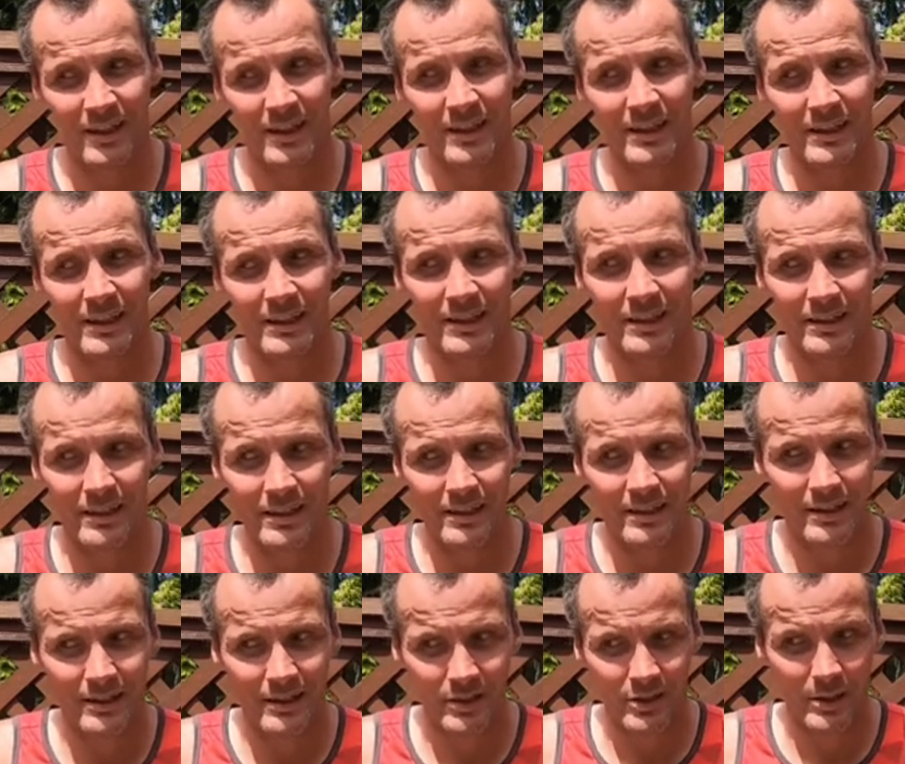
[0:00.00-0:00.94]
in the
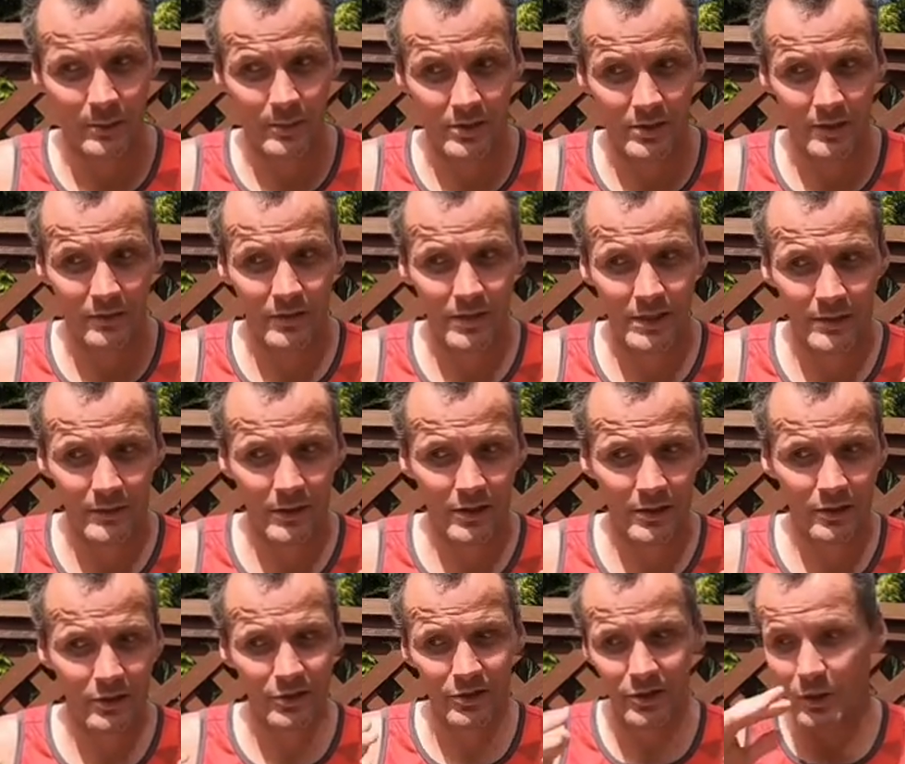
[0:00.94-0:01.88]
description of this video,
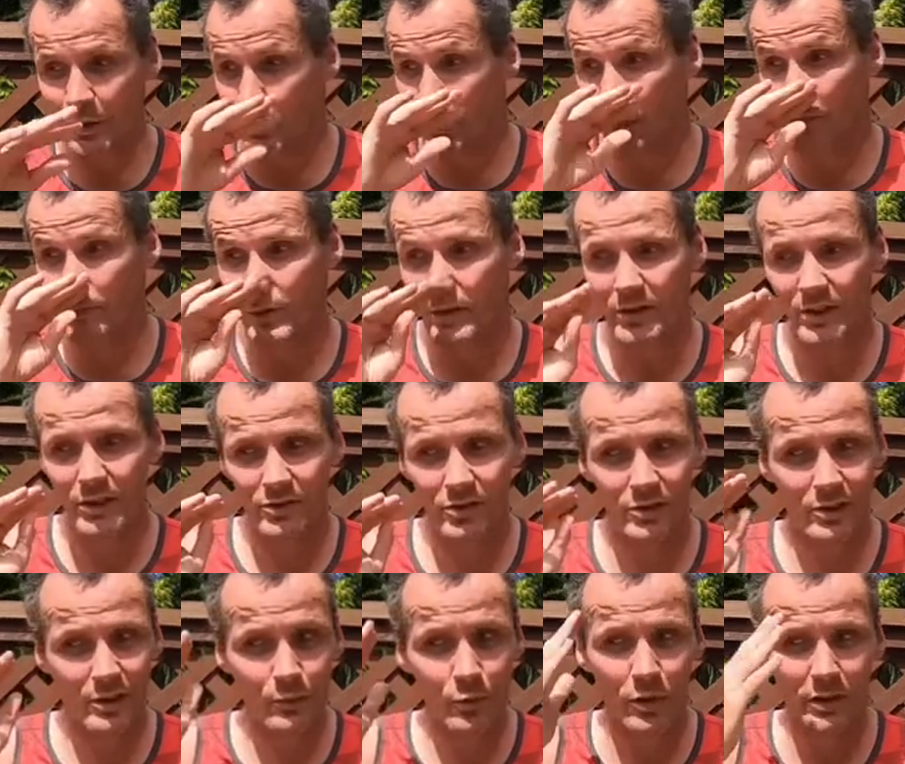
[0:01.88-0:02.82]
so when you guys are done
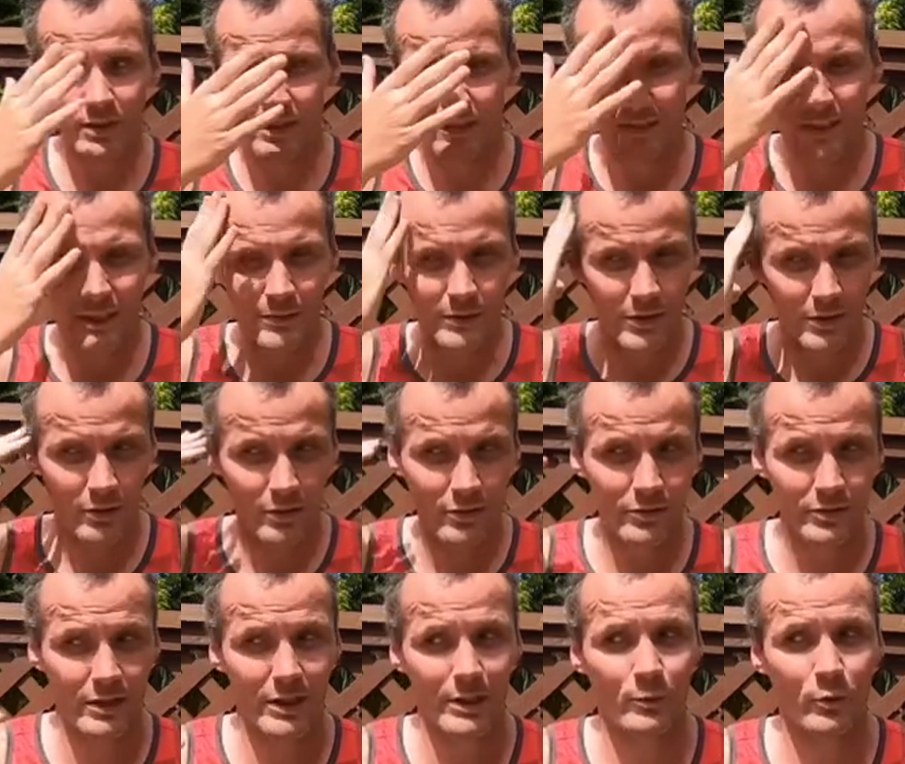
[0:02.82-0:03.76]
watching this video, you can
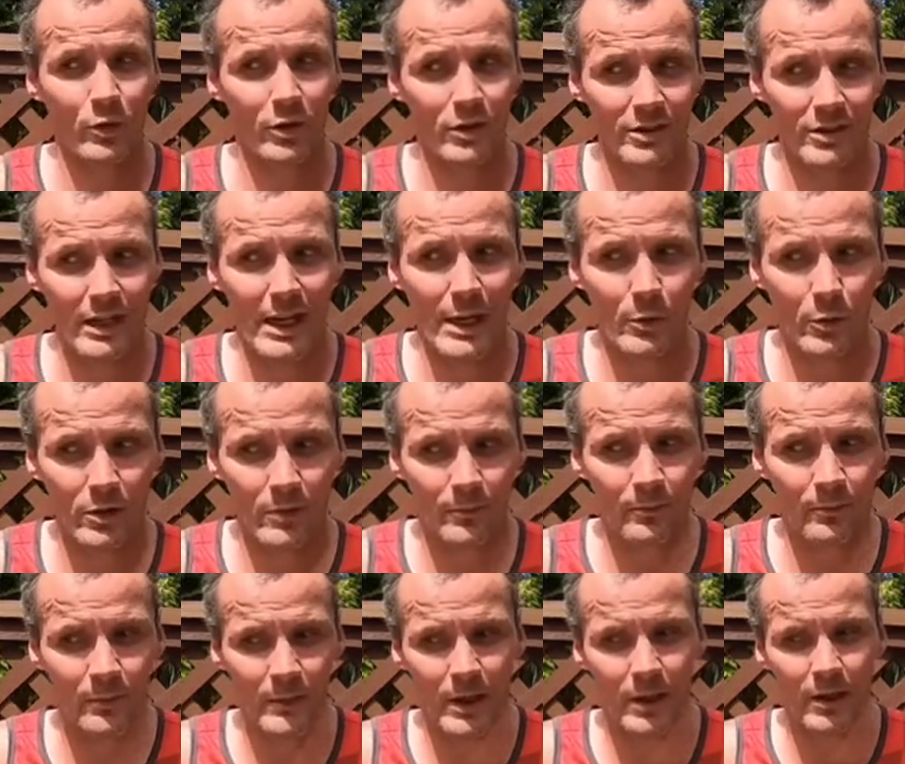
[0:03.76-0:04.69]
watch that one.
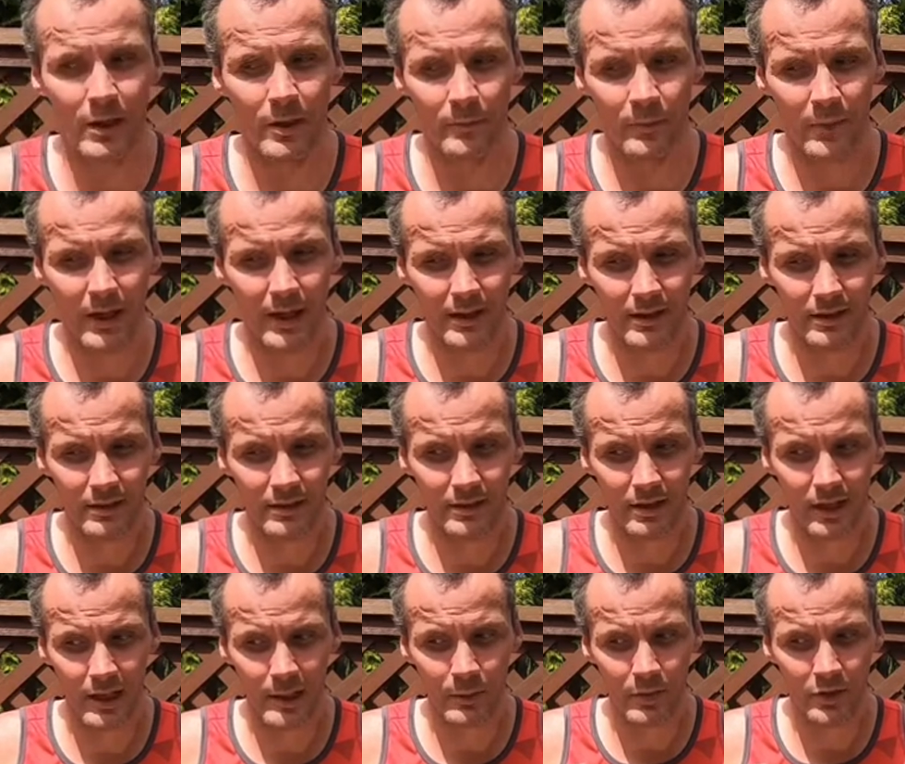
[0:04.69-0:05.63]
Um, I can type
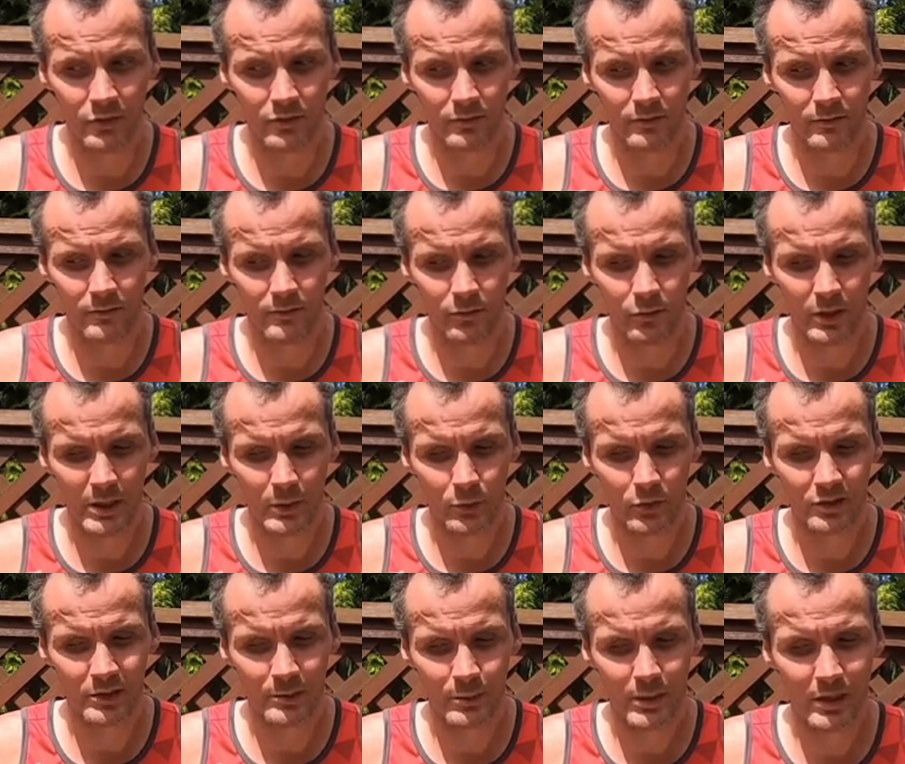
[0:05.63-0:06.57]
140 words a
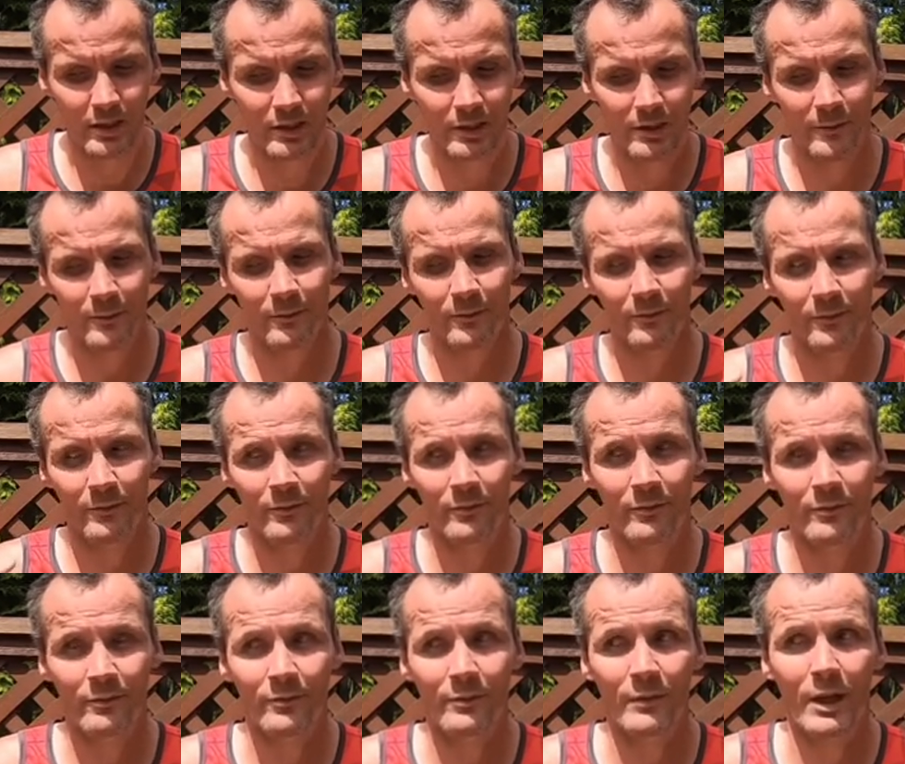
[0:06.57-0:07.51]
minute,
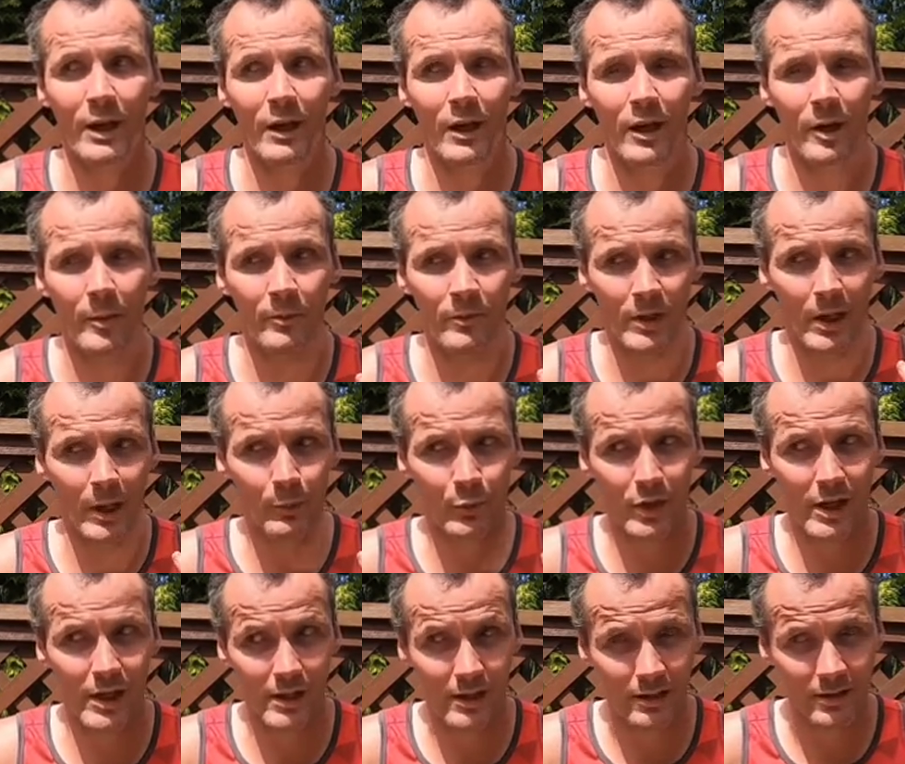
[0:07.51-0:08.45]
um, not bragging,
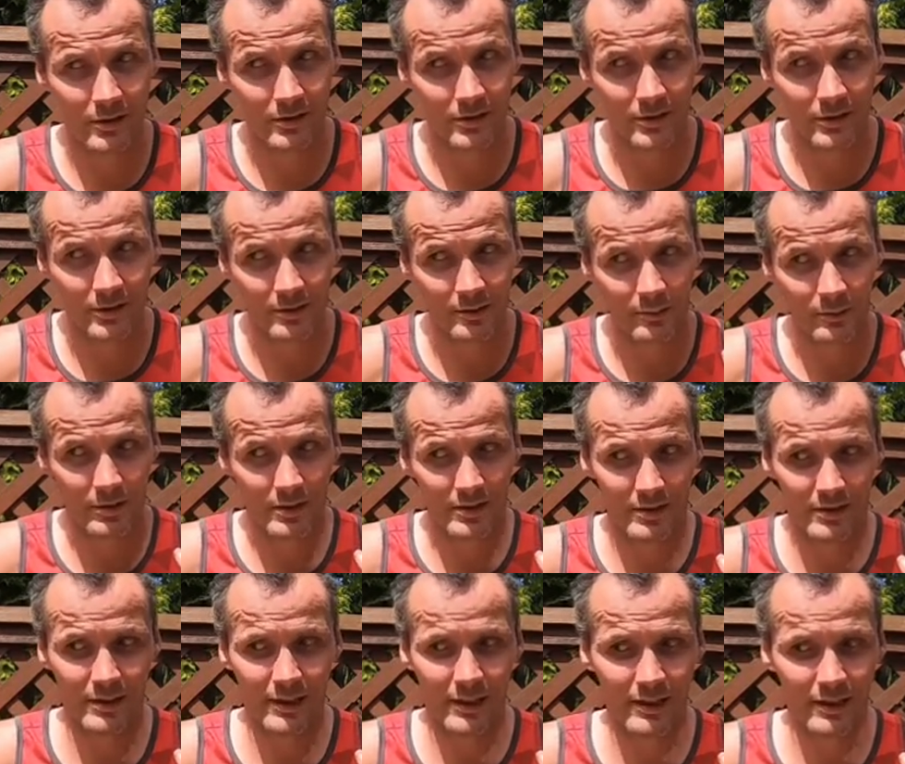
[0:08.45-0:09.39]
just
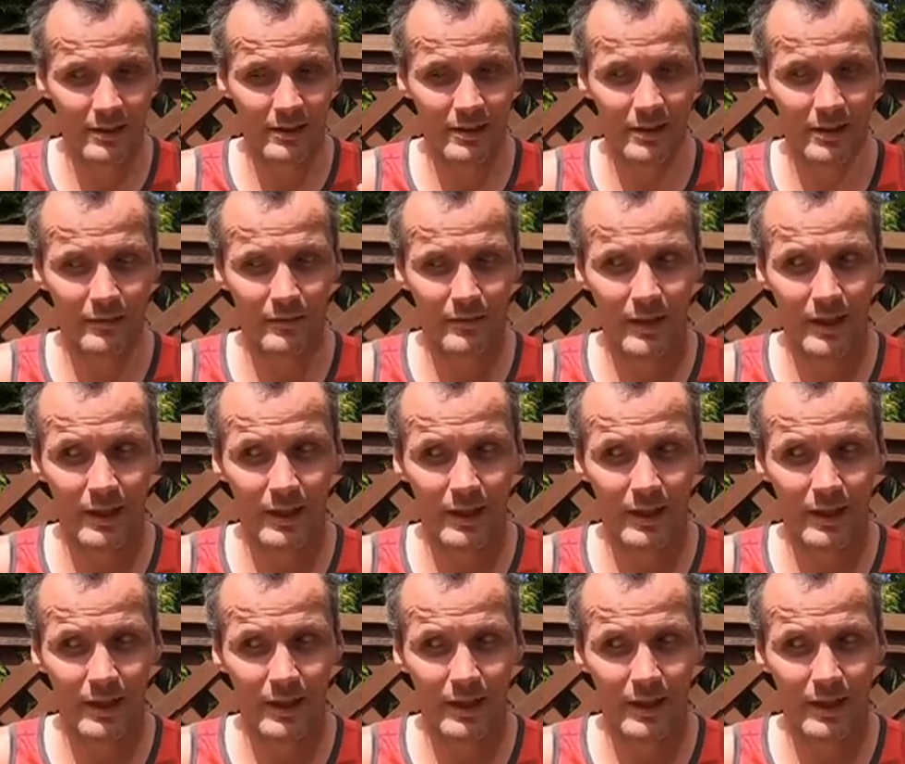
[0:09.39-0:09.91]
stating a fact.